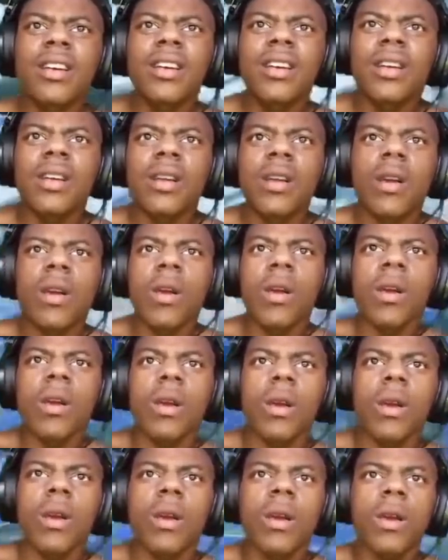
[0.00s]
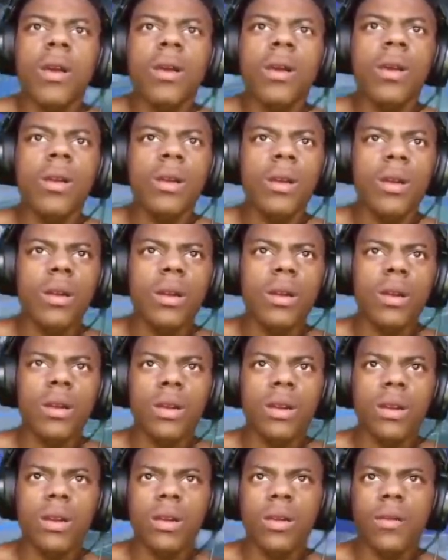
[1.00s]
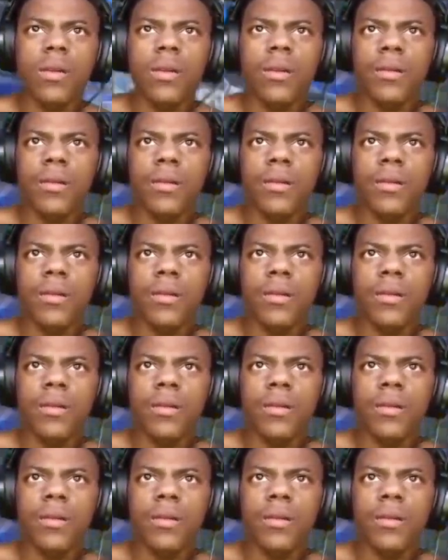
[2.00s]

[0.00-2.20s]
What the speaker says: No one is speaking in this clip.